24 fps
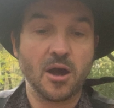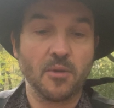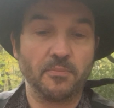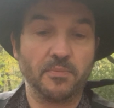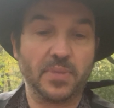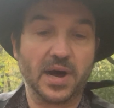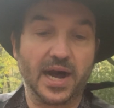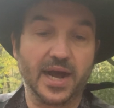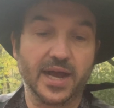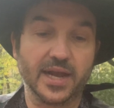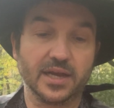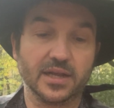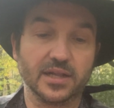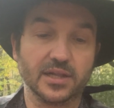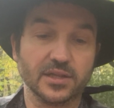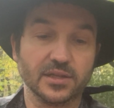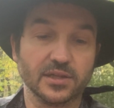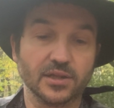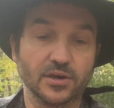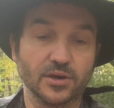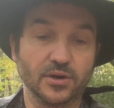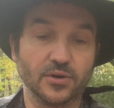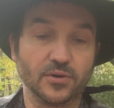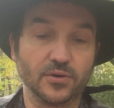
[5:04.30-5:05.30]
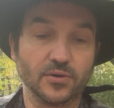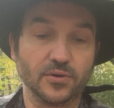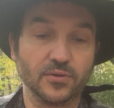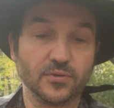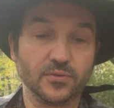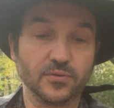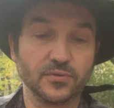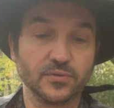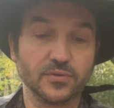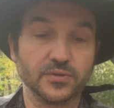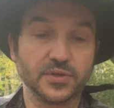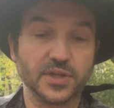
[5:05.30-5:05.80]
By a
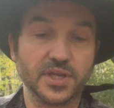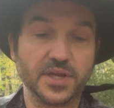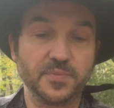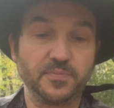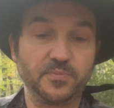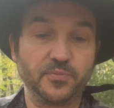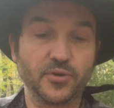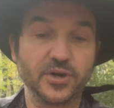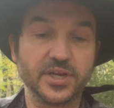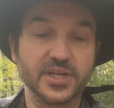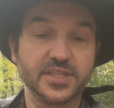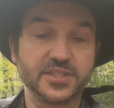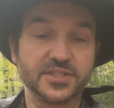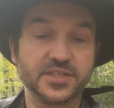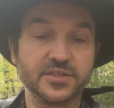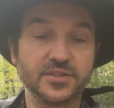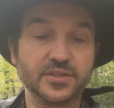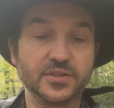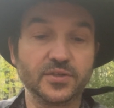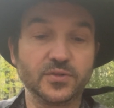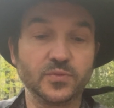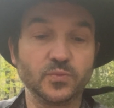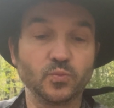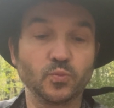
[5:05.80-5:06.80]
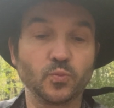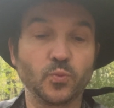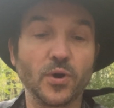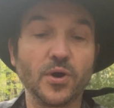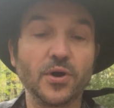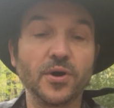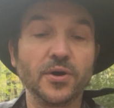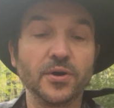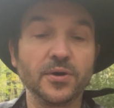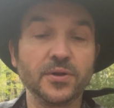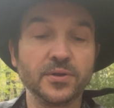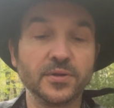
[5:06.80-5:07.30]
lonely prison
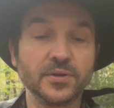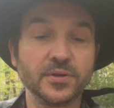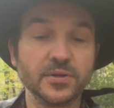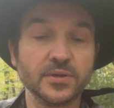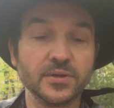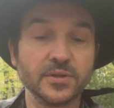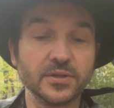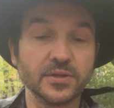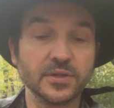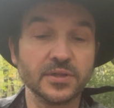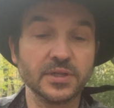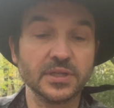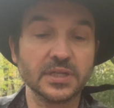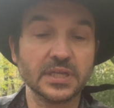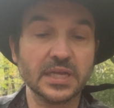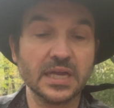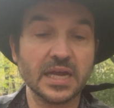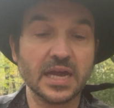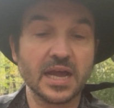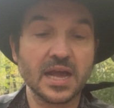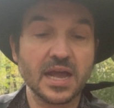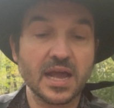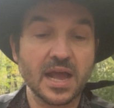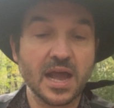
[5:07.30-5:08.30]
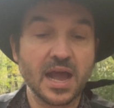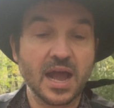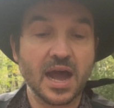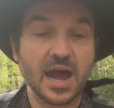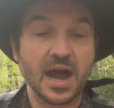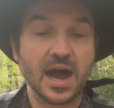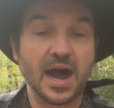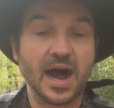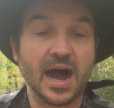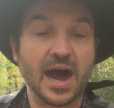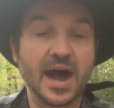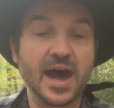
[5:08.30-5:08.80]
wall,
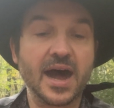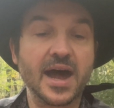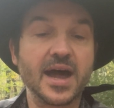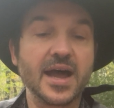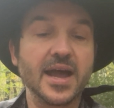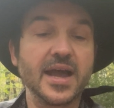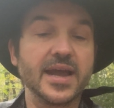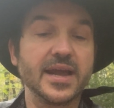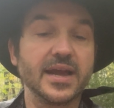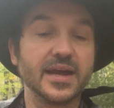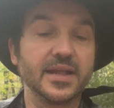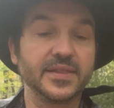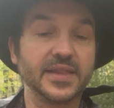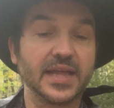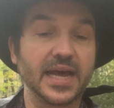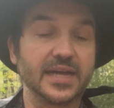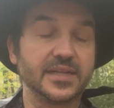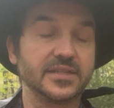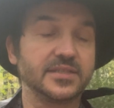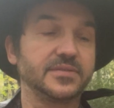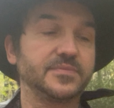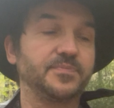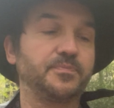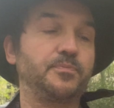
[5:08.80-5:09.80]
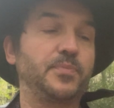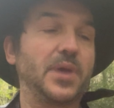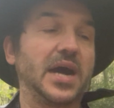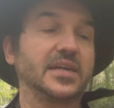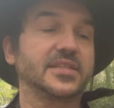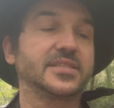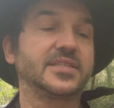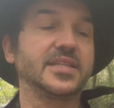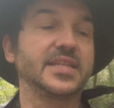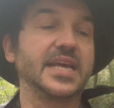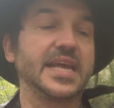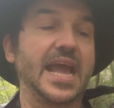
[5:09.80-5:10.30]
and then
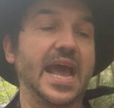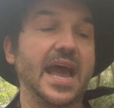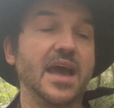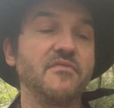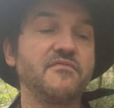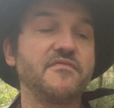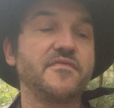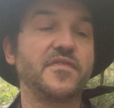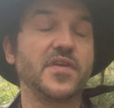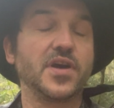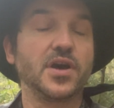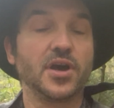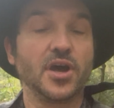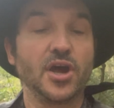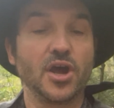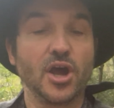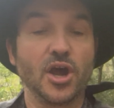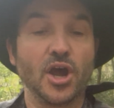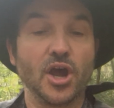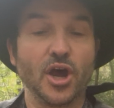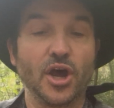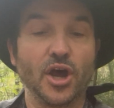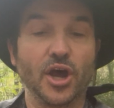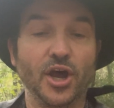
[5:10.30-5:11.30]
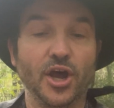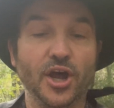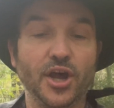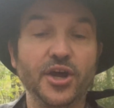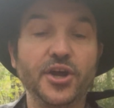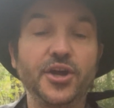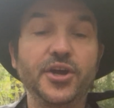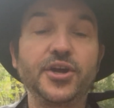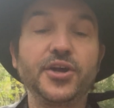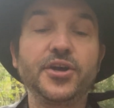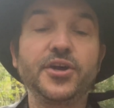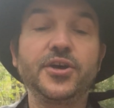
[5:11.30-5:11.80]
back to the F.
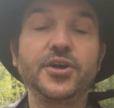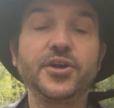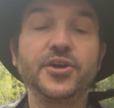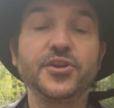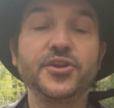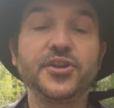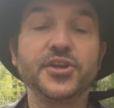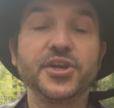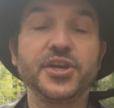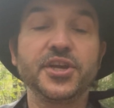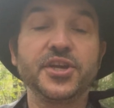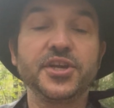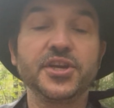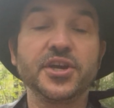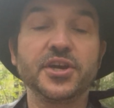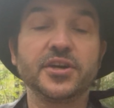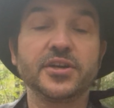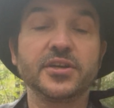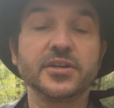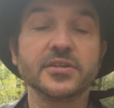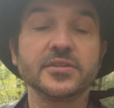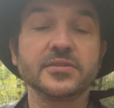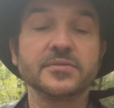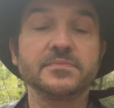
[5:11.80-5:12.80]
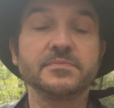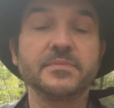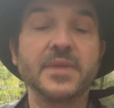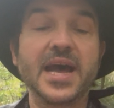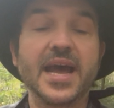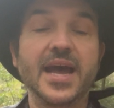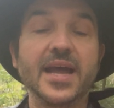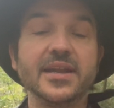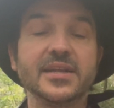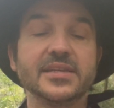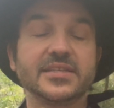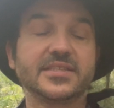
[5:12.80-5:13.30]
Heard a young
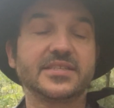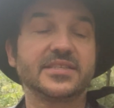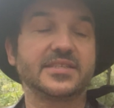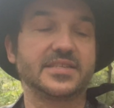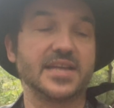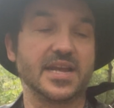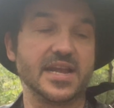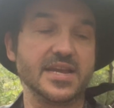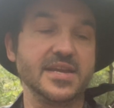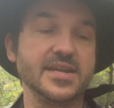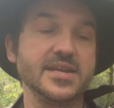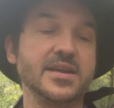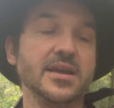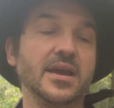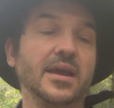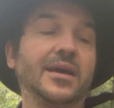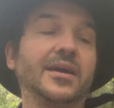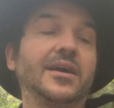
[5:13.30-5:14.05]
man see